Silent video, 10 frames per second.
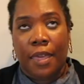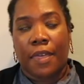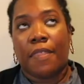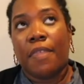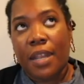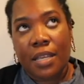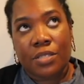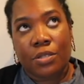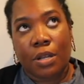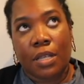Then I
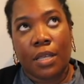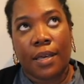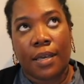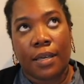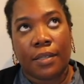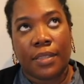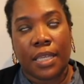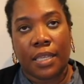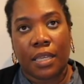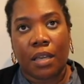started
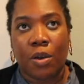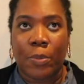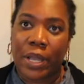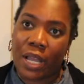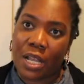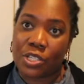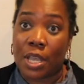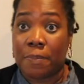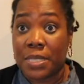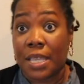thinking, oh my gosh,
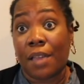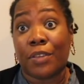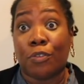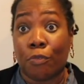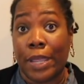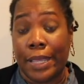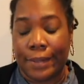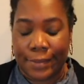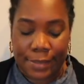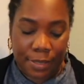I miss having
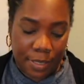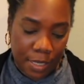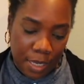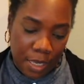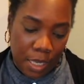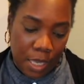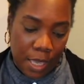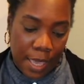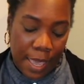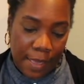rings.
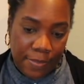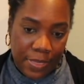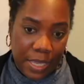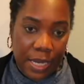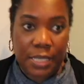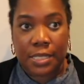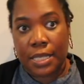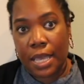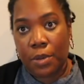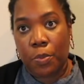And then I
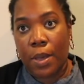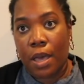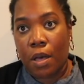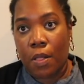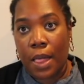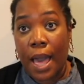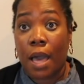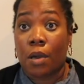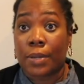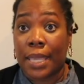said, well,
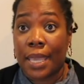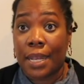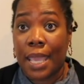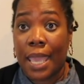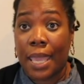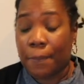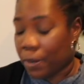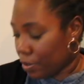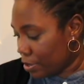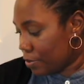I'll get a
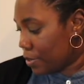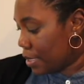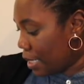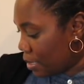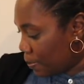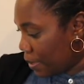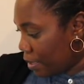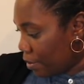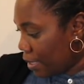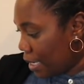personal size
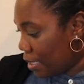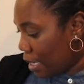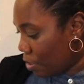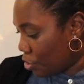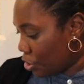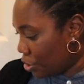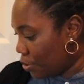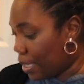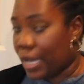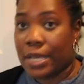planner and I'll show
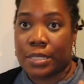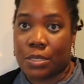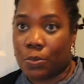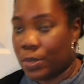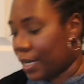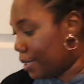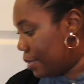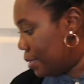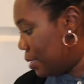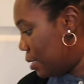you guys what
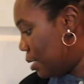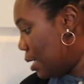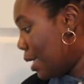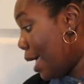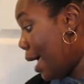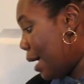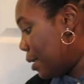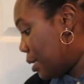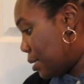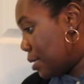I
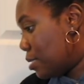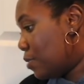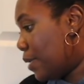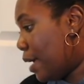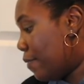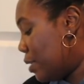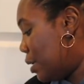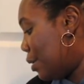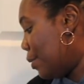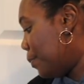had because I still have it
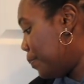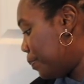here.